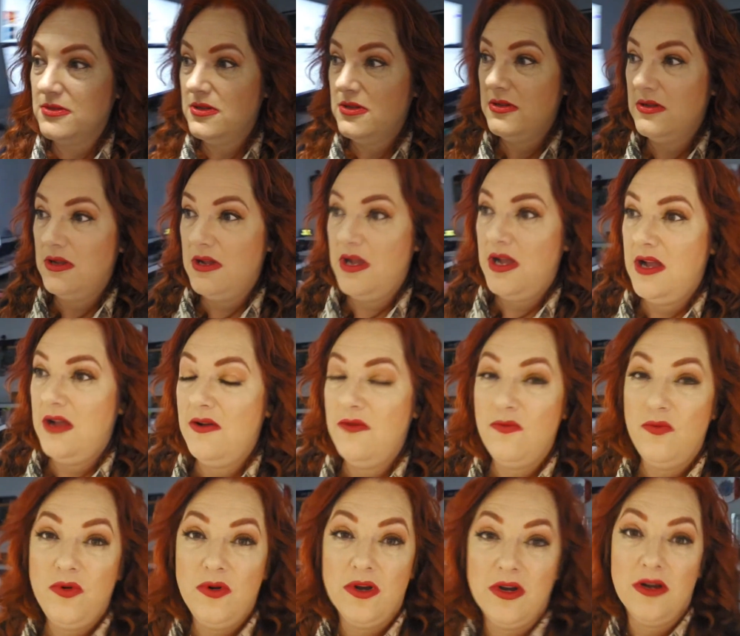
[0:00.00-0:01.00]

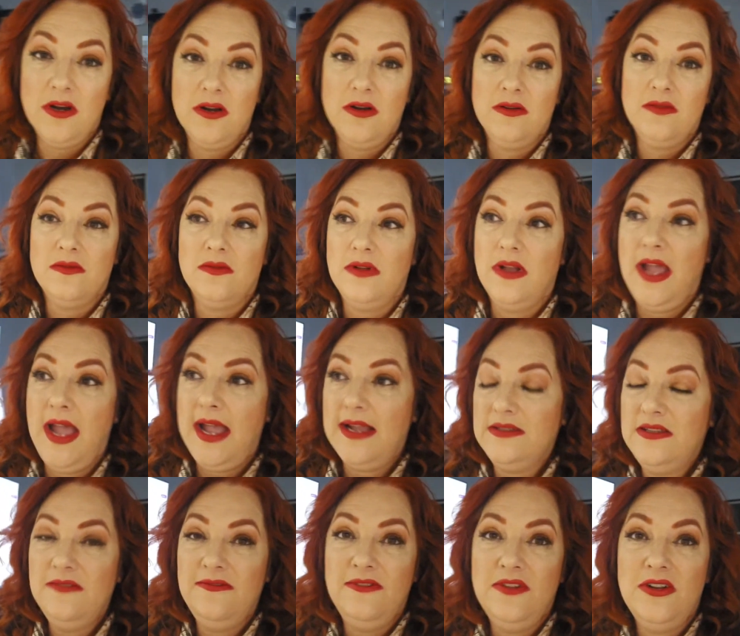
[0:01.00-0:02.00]
We're
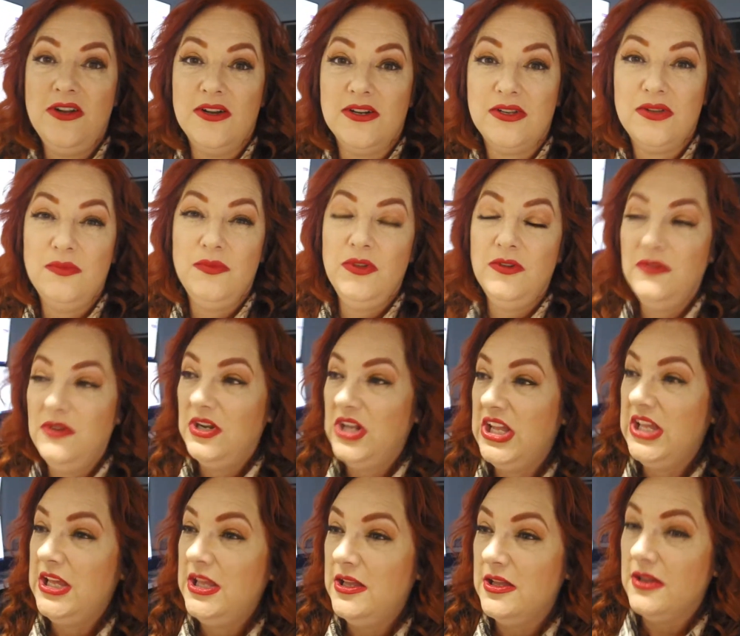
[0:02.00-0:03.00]
active in our
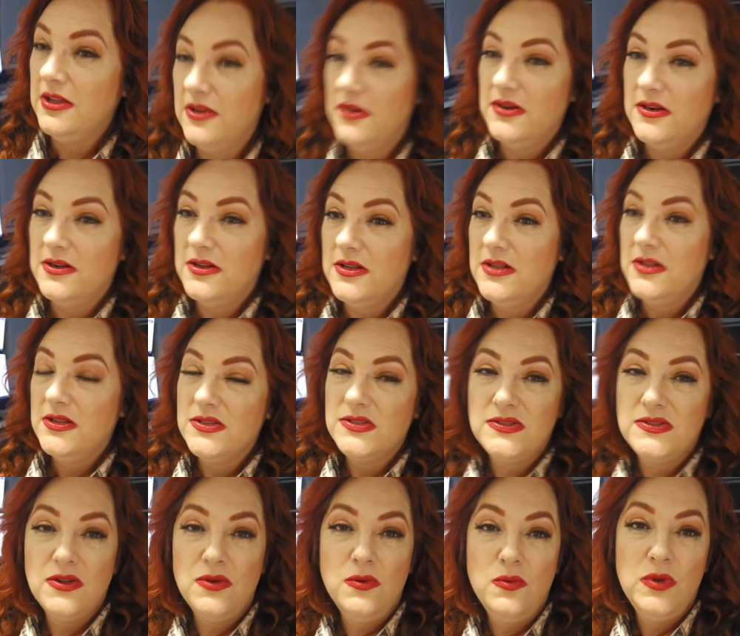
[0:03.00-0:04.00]
community. So